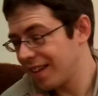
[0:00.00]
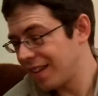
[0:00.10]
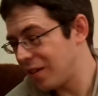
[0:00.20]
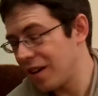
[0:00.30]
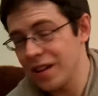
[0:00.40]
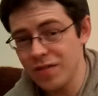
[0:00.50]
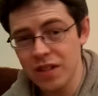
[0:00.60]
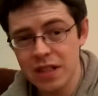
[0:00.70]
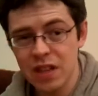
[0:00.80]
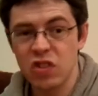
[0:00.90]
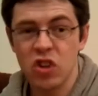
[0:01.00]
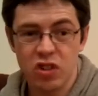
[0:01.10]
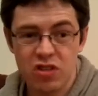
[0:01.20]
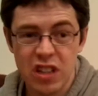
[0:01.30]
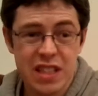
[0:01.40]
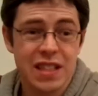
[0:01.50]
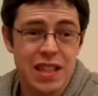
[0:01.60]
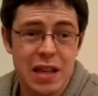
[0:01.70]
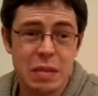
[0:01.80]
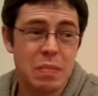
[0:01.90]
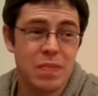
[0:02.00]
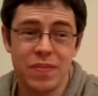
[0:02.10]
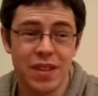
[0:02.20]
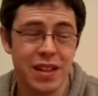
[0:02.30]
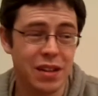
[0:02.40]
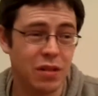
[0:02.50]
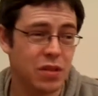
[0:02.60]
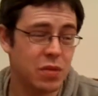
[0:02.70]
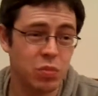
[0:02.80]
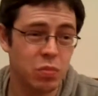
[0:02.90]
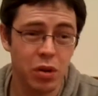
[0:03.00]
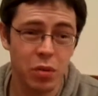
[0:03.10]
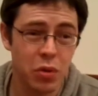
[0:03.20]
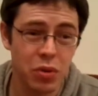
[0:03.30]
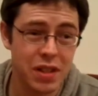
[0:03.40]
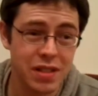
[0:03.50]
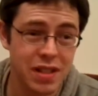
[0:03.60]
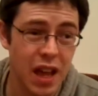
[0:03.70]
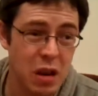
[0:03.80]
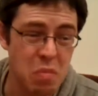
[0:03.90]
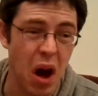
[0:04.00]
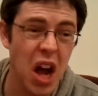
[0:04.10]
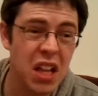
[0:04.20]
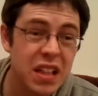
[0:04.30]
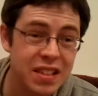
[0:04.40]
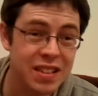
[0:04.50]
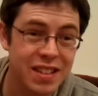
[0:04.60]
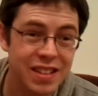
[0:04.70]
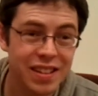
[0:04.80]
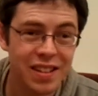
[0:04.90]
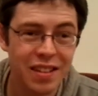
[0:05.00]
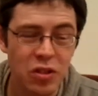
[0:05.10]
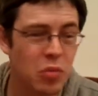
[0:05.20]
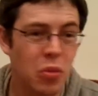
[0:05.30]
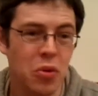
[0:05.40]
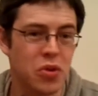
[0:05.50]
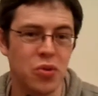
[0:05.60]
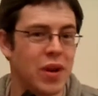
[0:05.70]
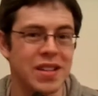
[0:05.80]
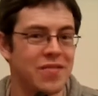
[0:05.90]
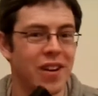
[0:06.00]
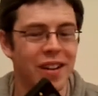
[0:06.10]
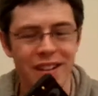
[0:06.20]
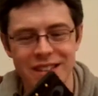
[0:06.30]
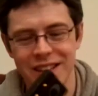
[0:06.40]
You know, not even the same country. It's the same, you know, it's probably within 10 miles, no more than 20 miles.